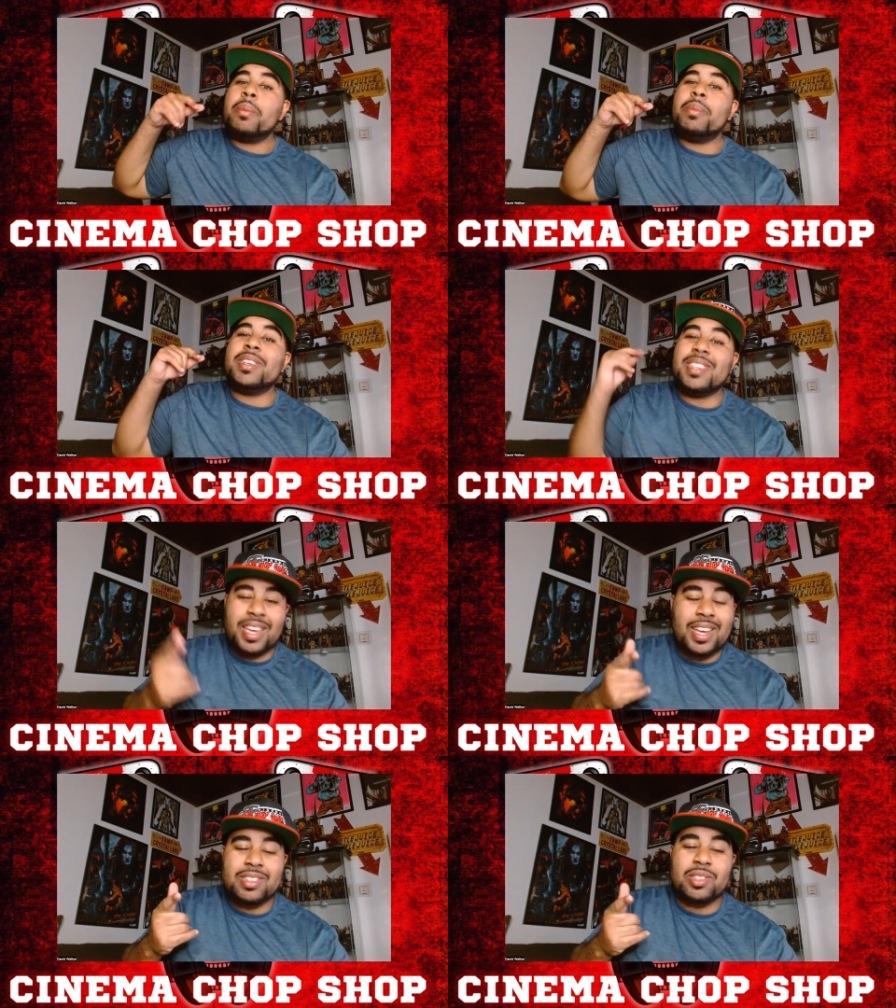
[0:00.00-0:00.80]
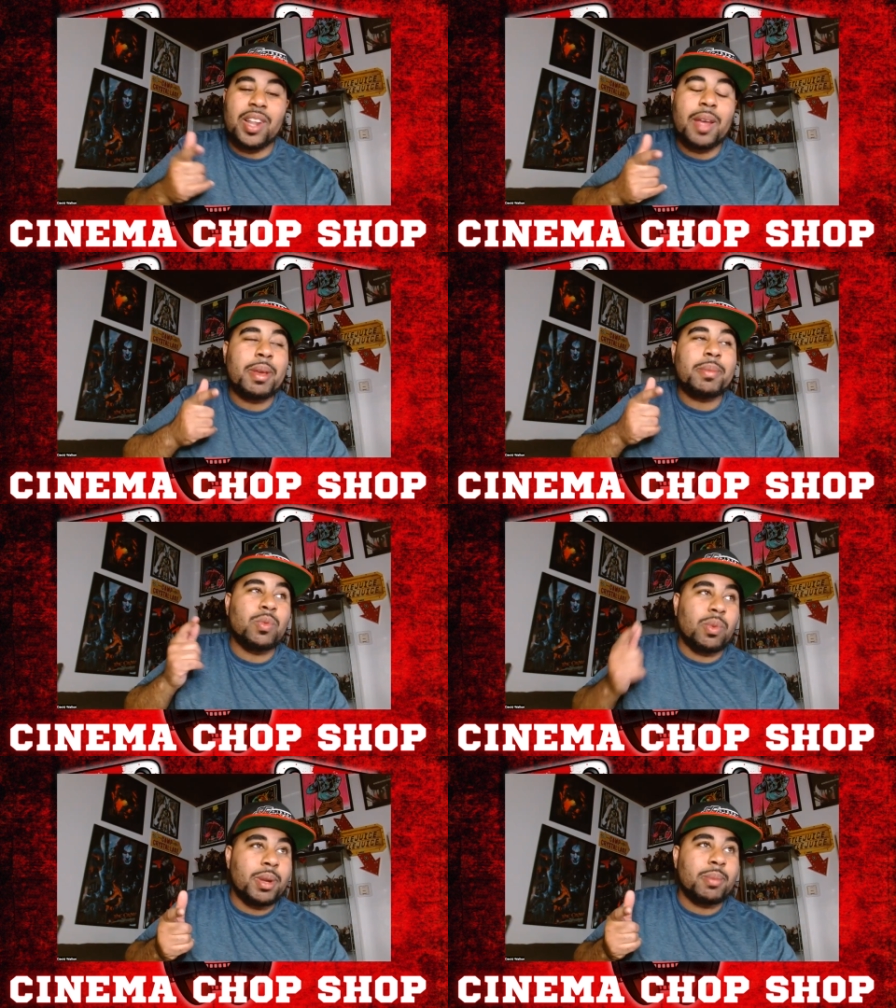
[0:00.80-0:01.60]
But yeah, so that made me
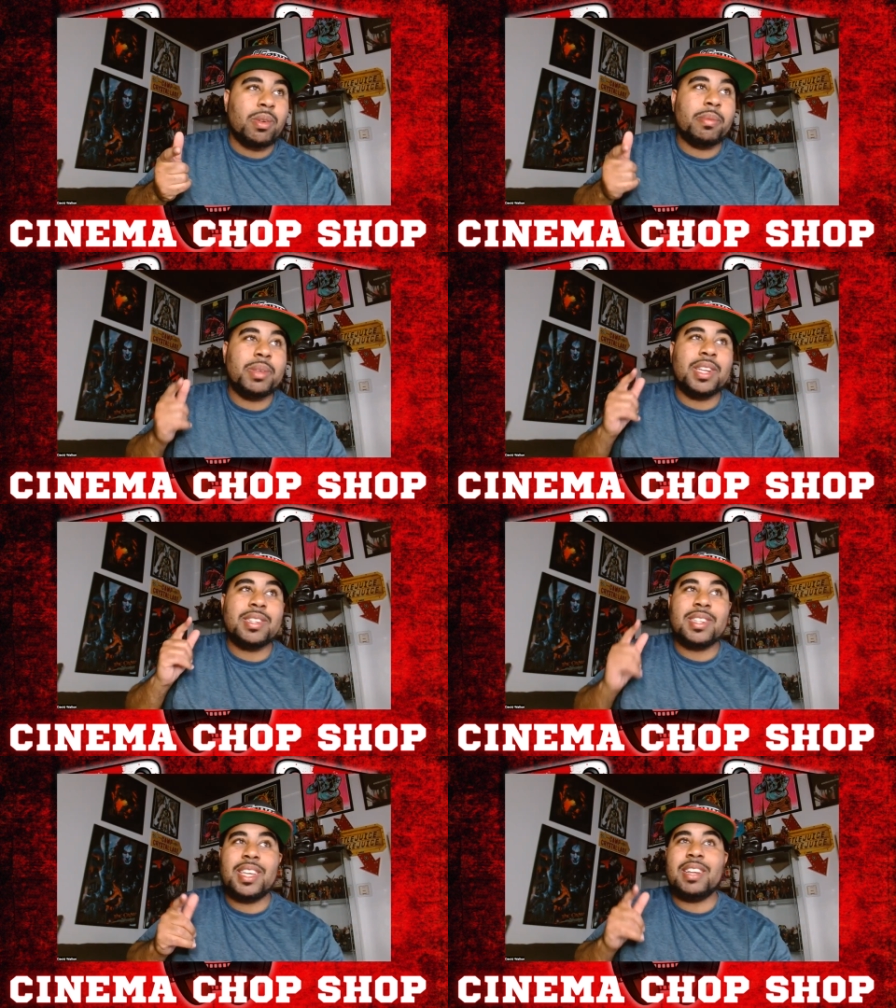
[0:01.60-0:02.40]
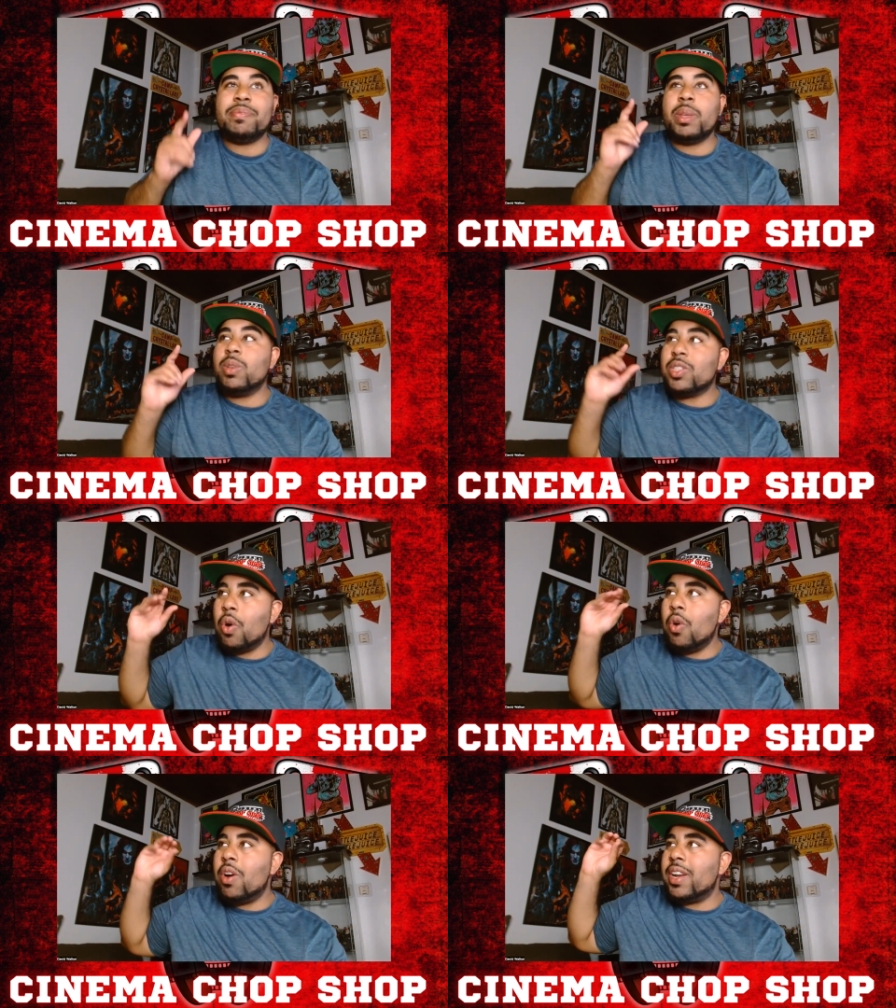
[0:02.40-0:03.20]
remember, because again, it was
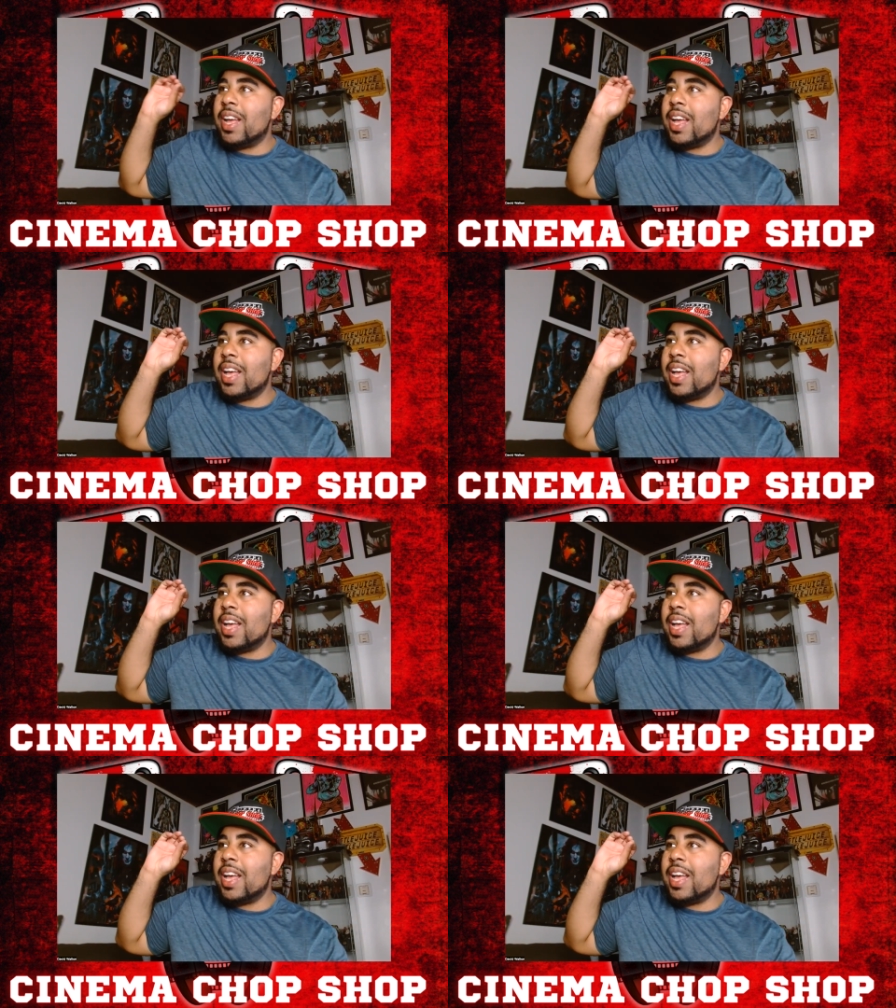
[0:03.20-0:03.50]
on